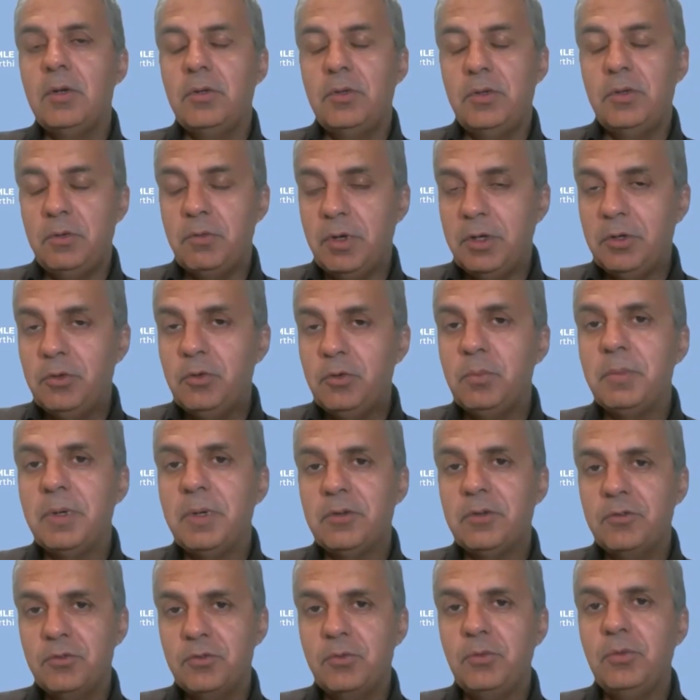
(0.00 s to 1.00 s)
She went to
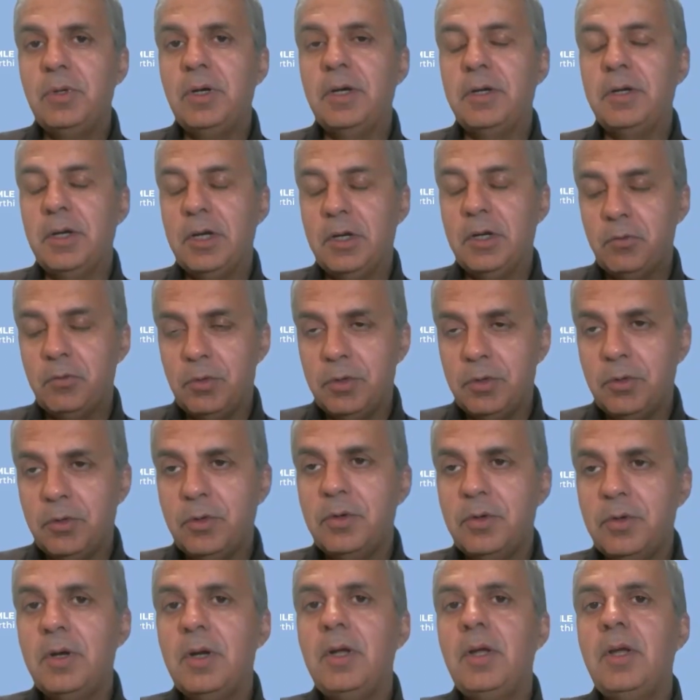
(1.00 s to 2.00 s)
med school at
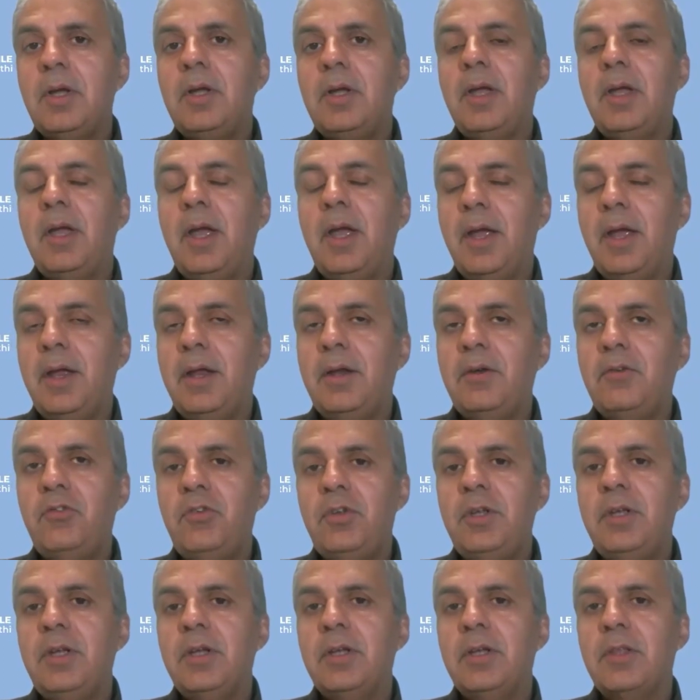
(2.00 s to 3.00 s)
Ecuador
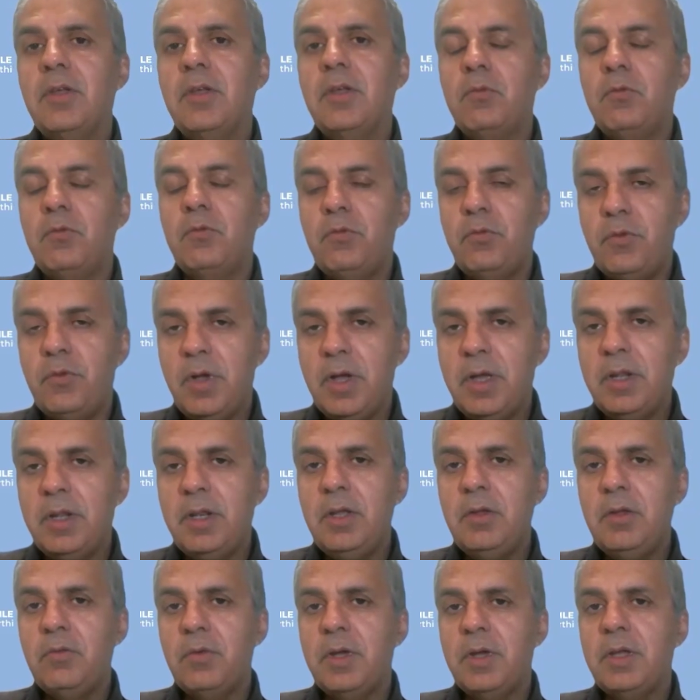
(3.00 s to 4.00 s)
and she has a
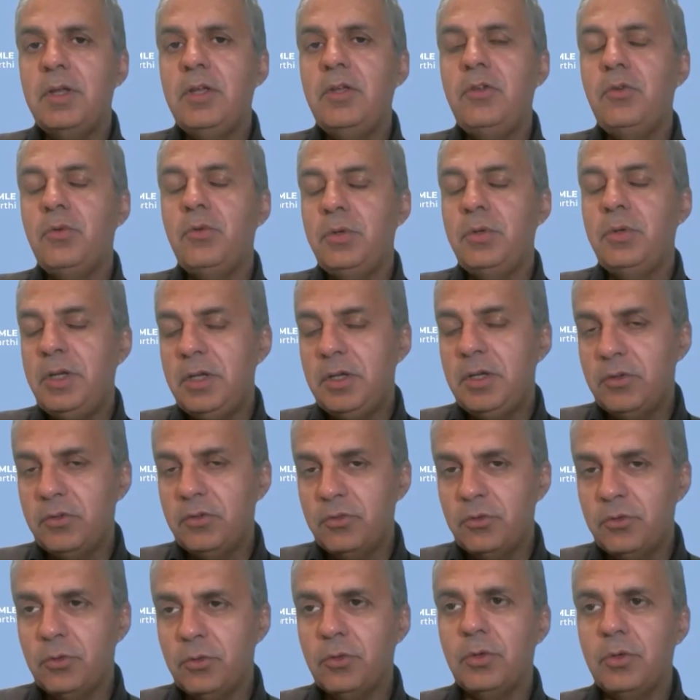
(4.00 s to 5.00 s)
very, very
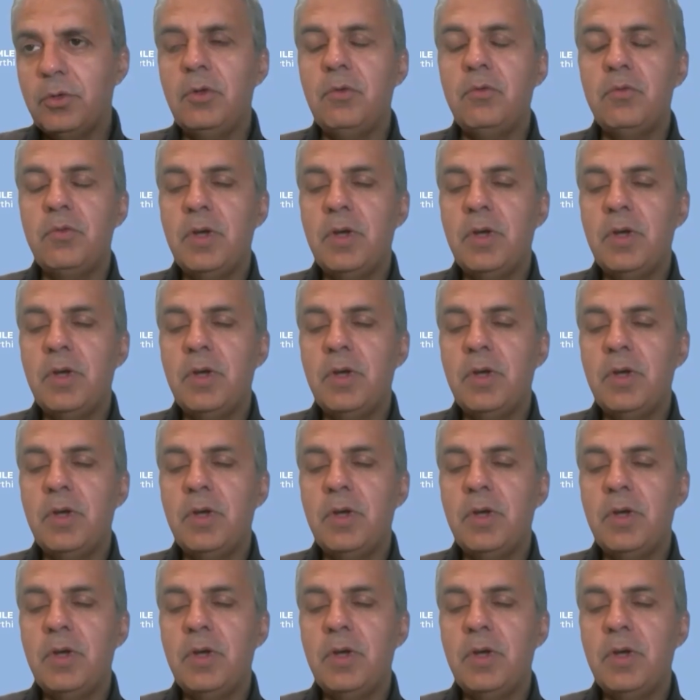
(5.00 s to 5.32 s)
unique story.